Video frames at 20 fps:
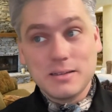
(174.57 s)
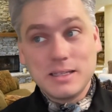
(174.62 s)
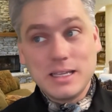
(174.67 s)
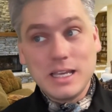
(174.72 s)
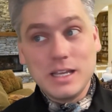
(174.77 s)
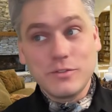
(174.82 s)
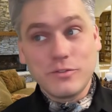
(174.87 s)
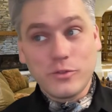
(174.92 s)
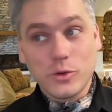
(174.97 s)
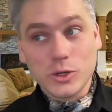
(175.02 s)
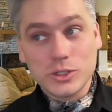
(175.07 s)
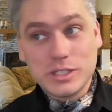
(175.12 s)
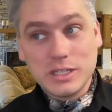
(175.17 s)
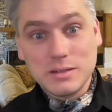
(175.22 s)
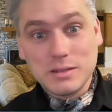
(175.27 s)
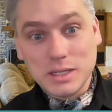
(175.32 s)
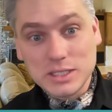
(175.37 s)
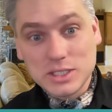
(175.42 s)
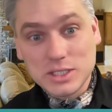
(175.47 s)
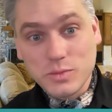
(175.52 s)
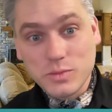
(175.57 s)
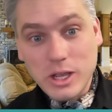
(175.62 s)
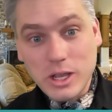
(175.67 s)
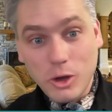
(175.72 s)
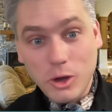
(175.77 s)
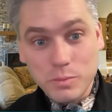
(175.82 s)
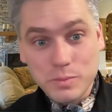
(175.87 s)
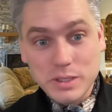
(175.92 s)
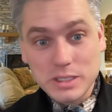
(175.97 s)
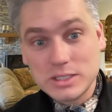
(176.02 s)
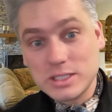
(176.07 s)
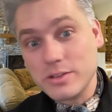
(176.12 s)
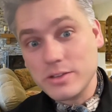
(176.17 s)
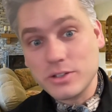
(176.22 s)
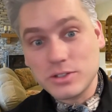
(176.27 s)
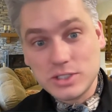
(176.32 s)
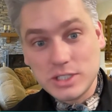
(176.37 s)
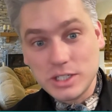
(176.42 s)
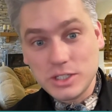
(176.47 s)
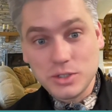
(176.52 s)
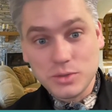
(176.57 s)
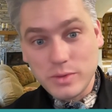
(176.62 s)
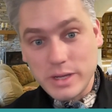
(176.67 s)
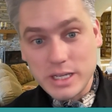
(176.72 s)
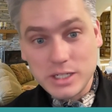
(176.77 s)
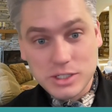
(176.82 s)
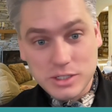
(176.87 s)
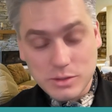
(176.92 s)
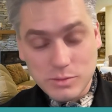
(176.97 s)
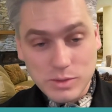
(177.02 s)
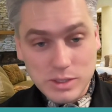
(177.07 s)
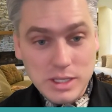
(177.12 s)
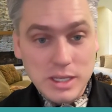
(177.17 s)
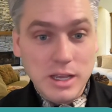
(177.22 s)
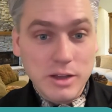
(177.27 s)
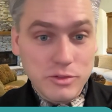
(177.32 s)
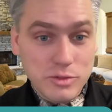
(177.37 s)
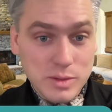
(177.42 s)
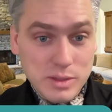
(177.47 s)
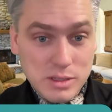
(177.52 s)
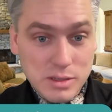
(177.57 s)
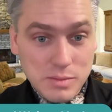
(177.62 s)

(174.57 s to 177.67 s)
in 14 months, we hope this other situation with the government